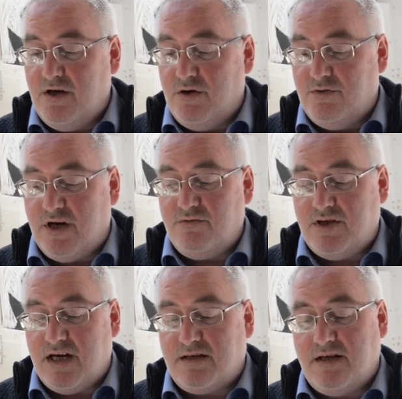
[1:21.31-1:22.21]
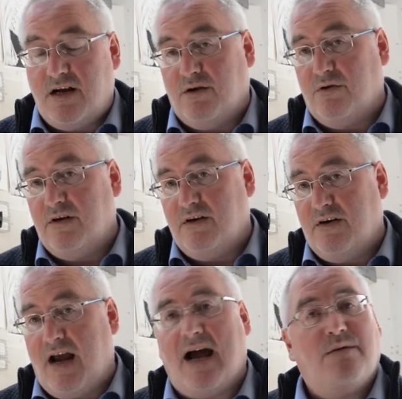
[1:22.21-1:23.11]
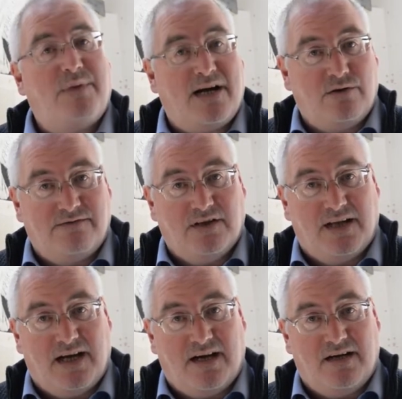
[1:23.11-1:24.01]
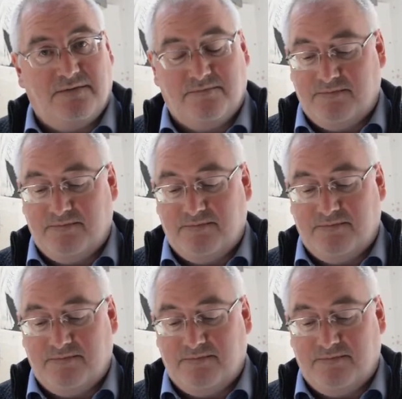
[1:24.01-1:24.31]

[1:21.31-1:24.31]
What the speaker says: who don't yet know how powerful they are.